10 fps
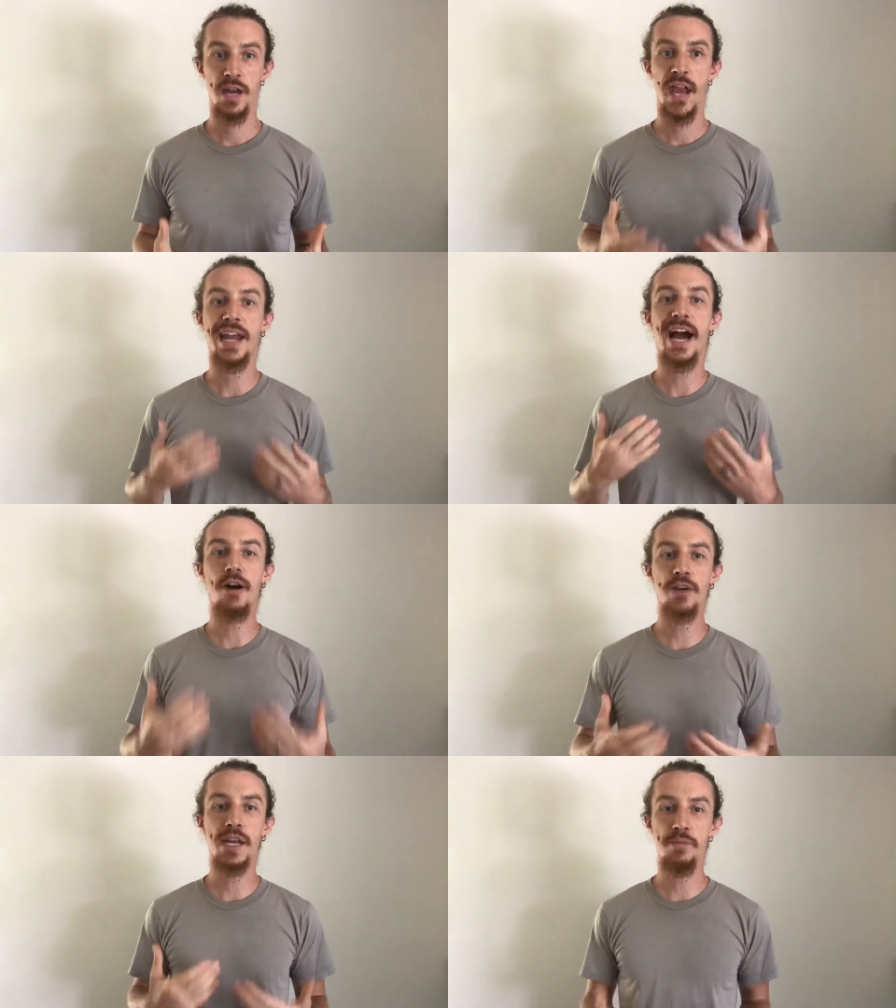And how
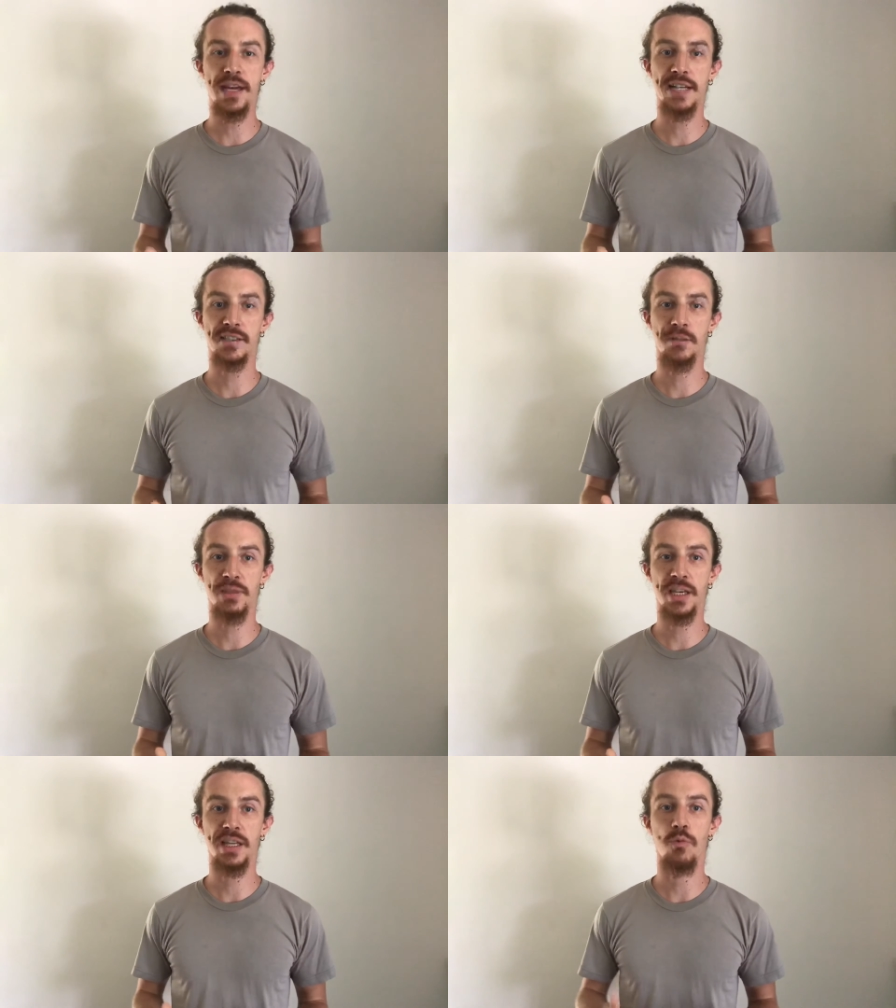could I make it
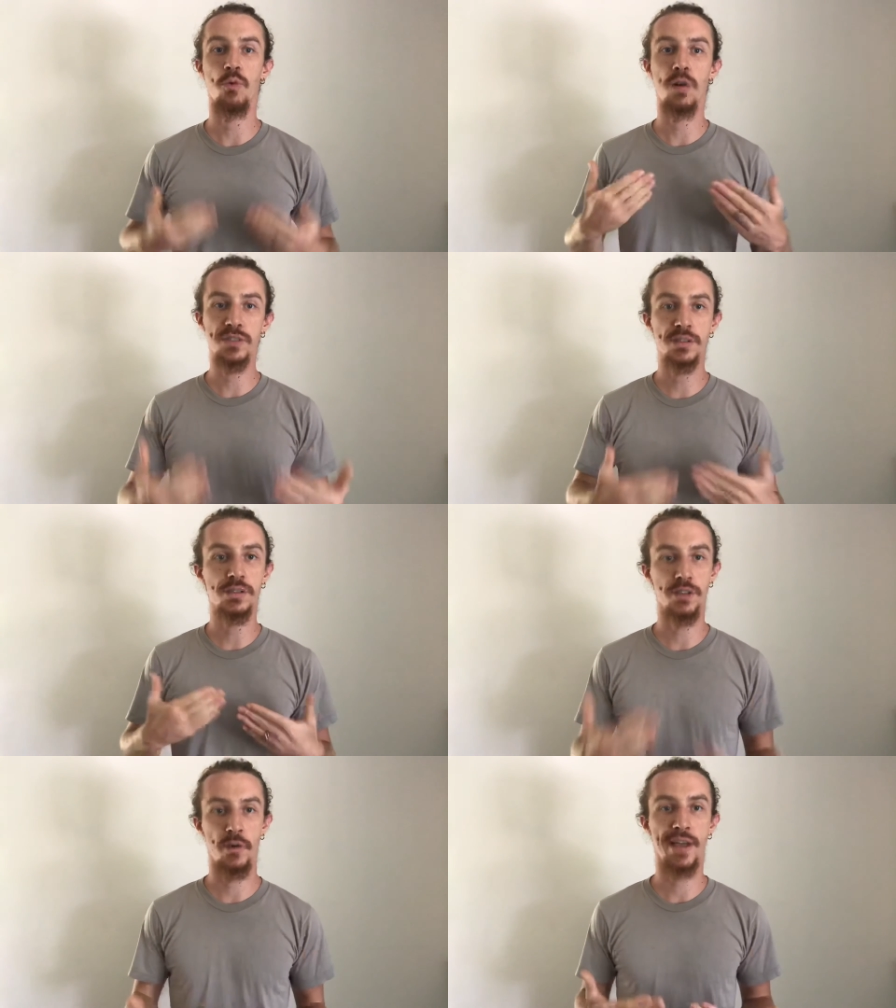something that wasn't
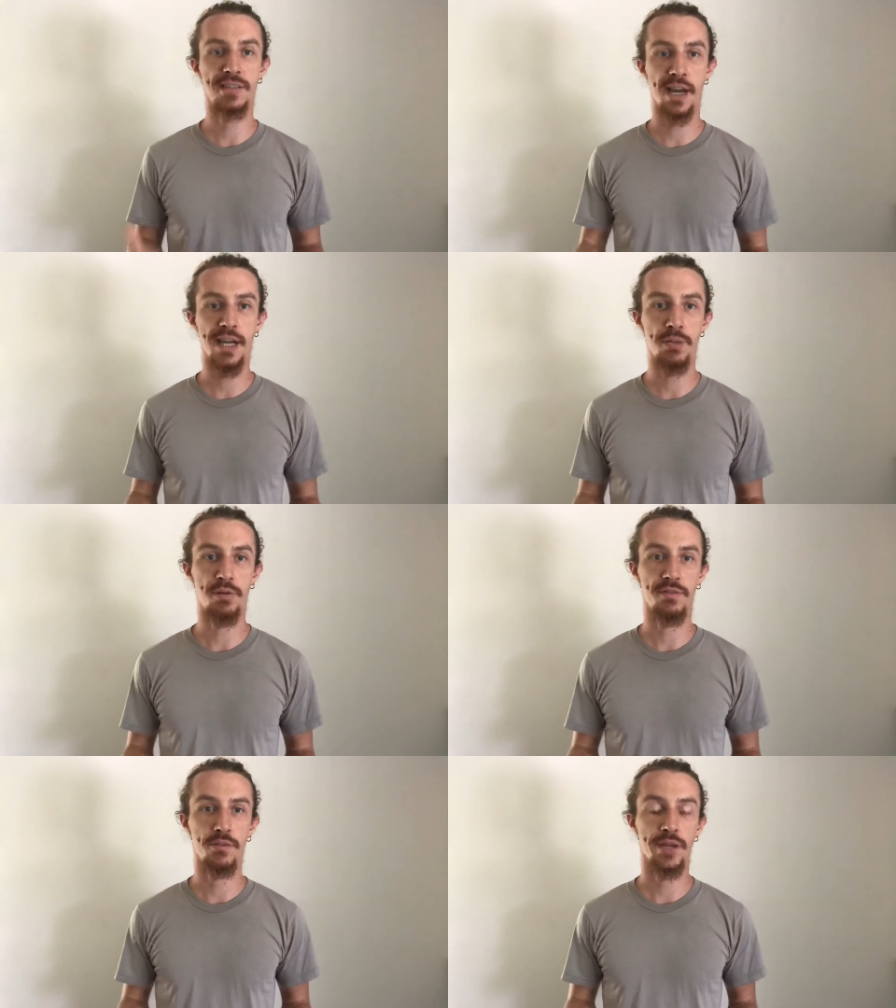so anxiety
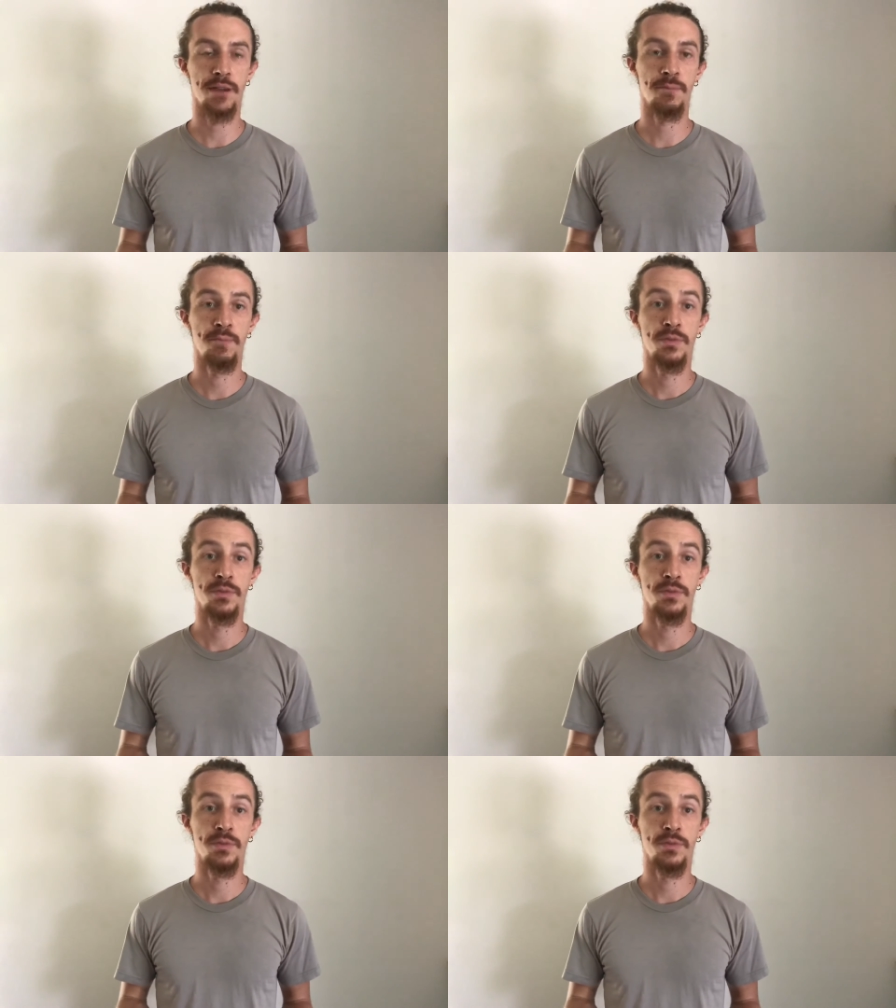provoking?